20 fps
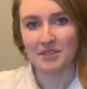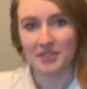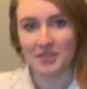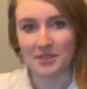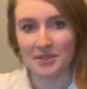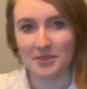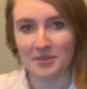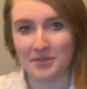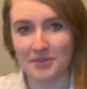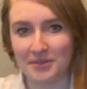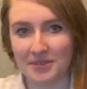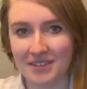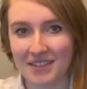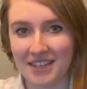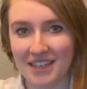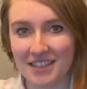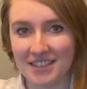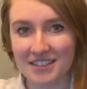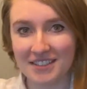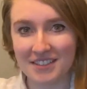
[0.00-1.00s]
to
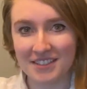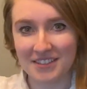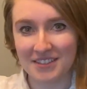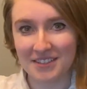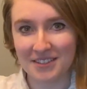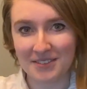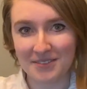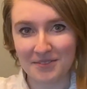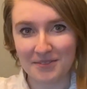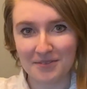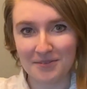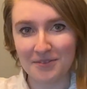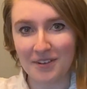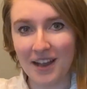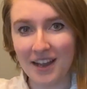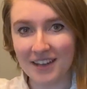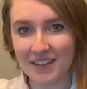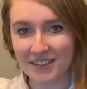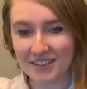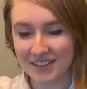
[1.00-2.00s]
this.
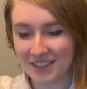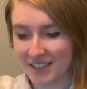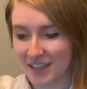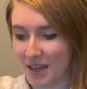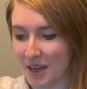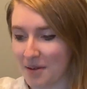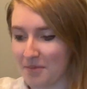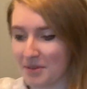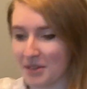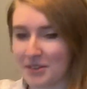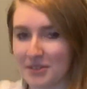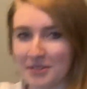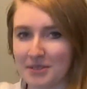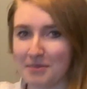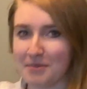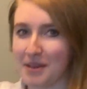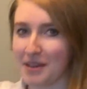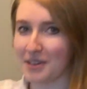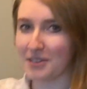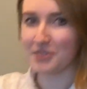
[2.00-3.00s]
Finally, I'm here to
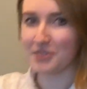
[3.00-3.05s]
make a